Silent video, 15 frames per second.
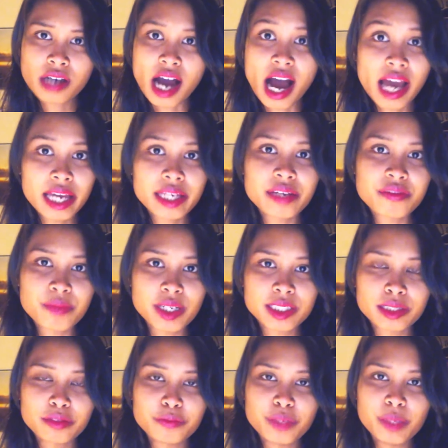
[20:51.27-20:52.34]
I give
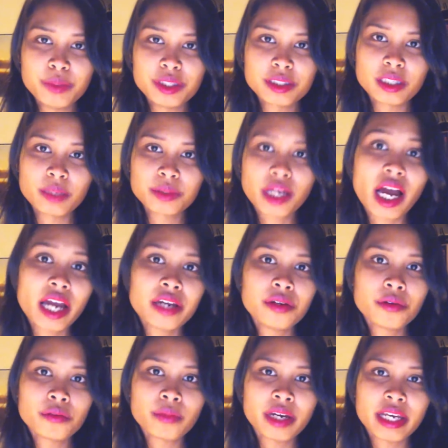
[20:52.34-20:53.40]
myself baby steps. I
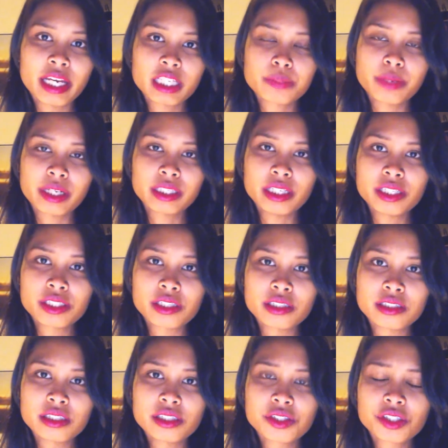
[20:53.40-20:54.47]
know my
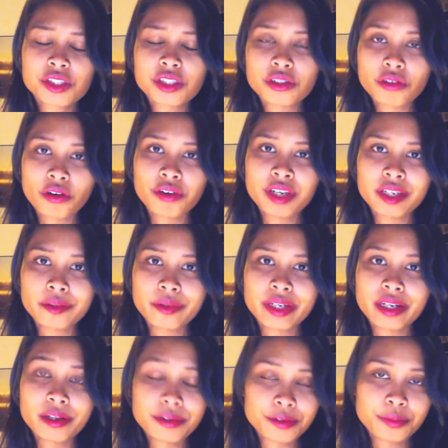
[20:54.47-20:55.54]
expectations. It's just annoying
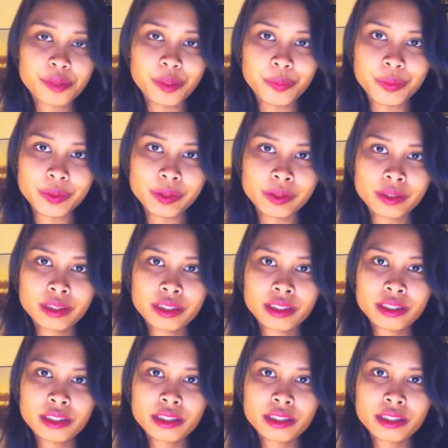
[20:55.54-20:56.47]
when other people